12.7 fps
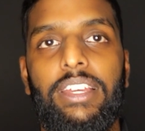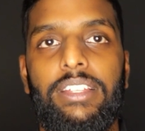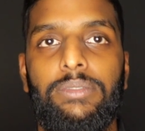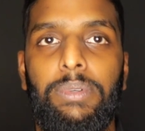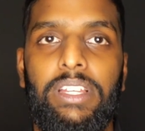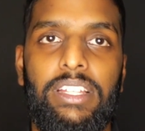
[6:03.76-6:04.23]

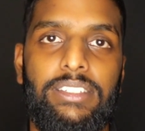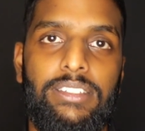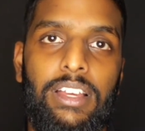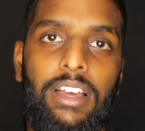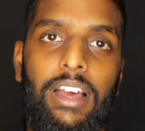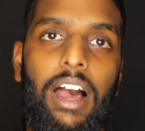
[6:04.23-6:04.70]
is because,
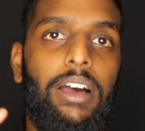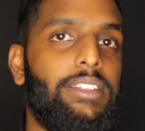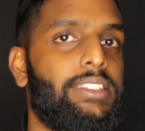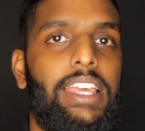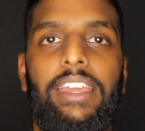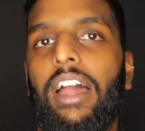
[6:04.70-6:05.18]

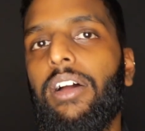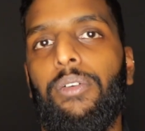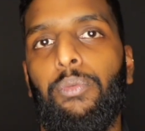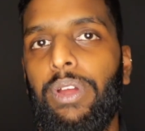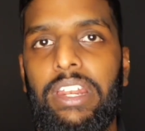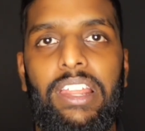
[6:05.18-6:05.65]
say,
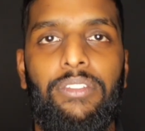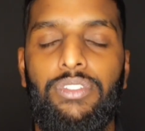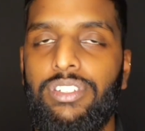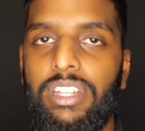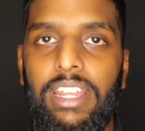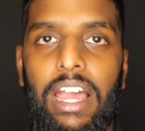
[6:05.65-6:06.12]
we're
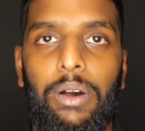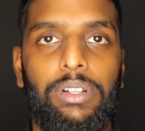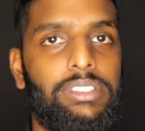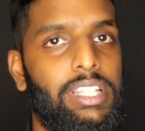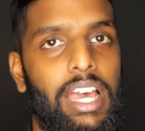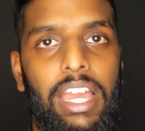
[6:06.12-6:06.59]
leveraging
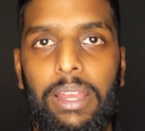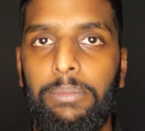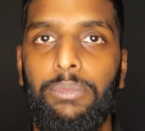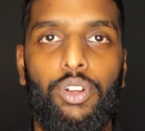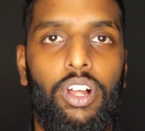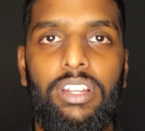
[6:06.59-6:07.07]
our
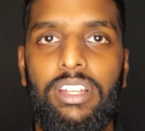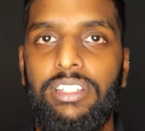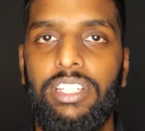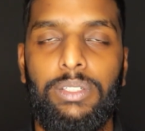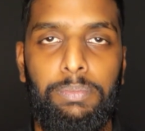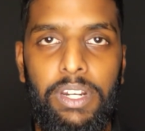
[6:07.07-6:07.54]
time,
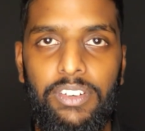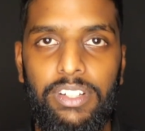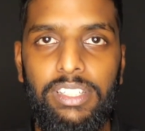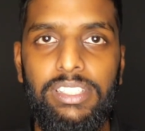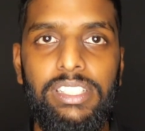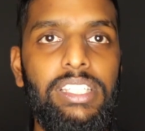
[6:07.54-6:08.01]
knowledge,
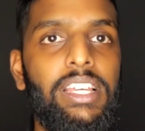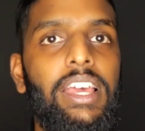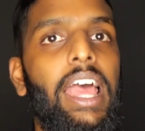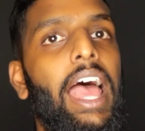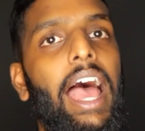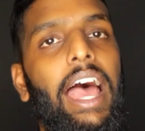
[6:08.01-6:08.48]
experience,
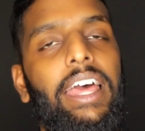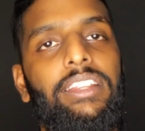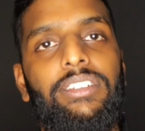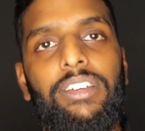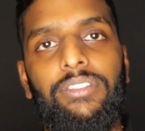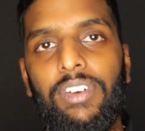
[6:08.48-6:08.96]

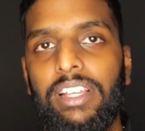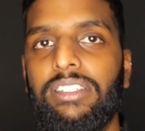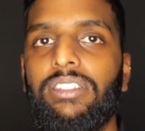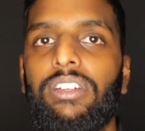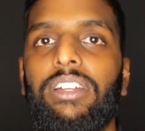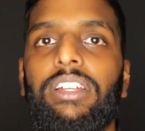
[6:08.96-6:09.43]
and the
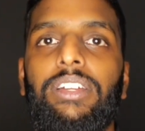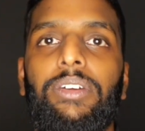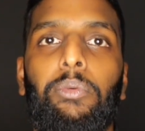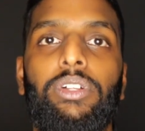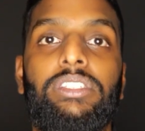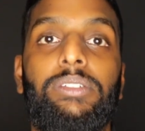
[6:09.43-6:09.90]
investor
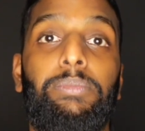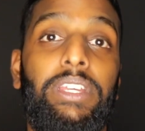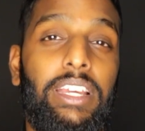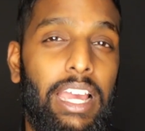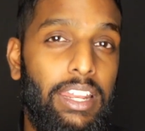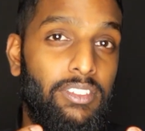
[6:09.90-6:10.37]
wants to
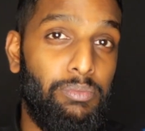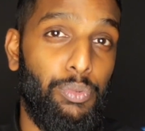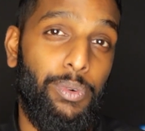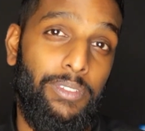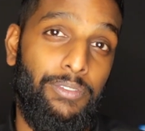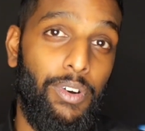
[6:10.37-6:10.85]
be kind of
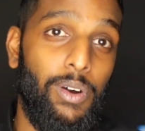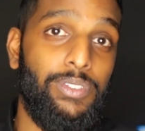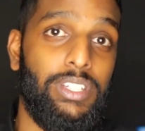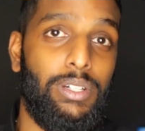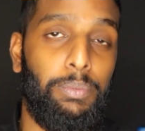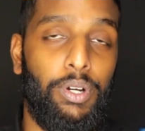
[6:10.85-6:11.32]
more
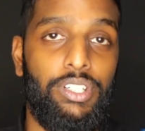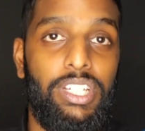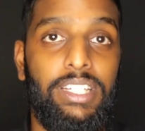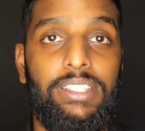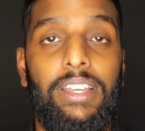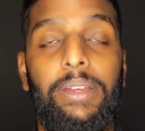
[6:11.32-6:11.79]
involved in the
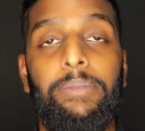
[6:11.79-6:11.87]
project,